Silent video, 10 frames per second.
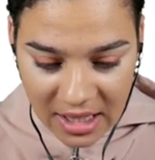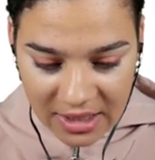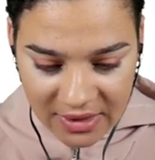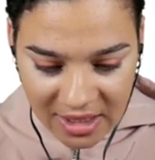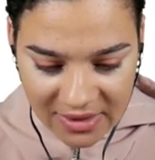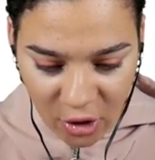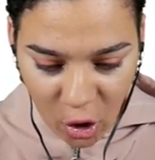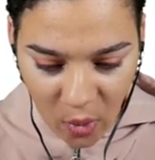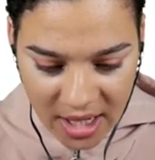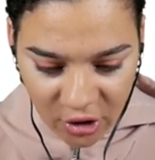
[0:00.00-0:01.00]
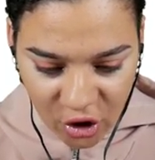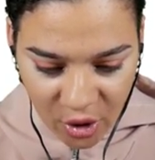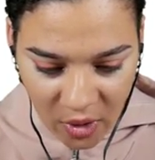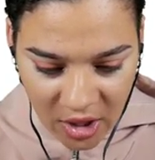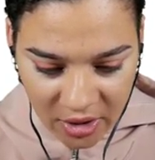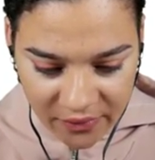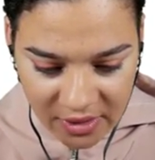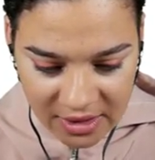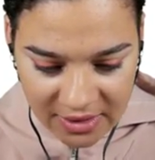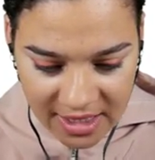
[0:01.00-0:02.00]
because it doesn't quite show all of the
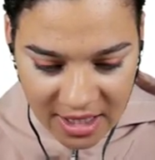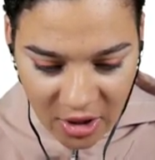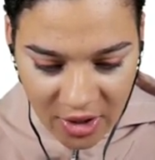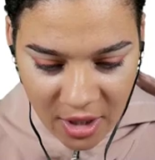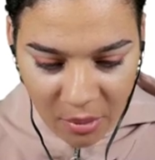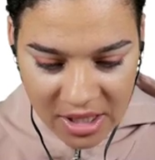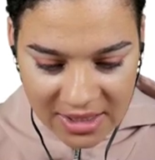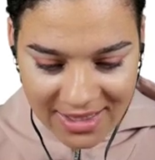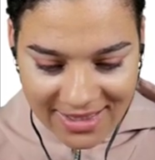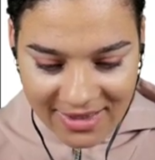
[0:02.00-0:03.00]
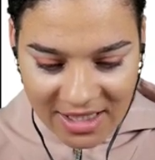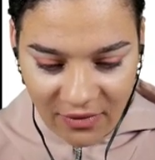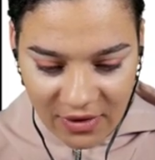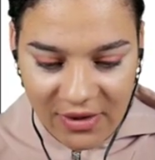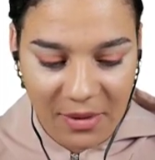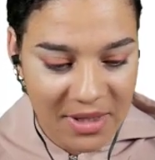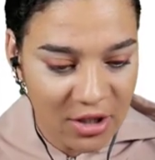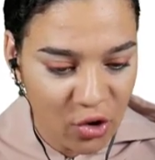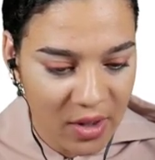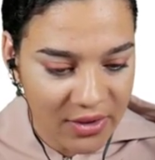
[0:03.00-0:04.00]
detail, but it does give us some
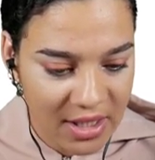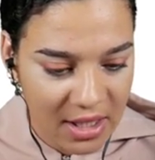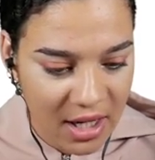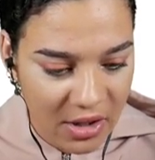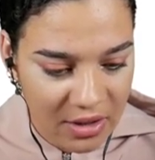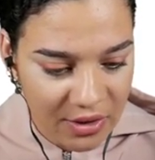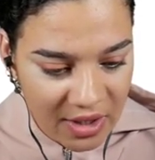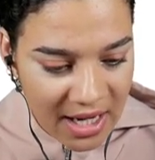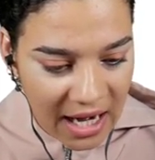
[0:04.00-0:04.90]
interesting colors.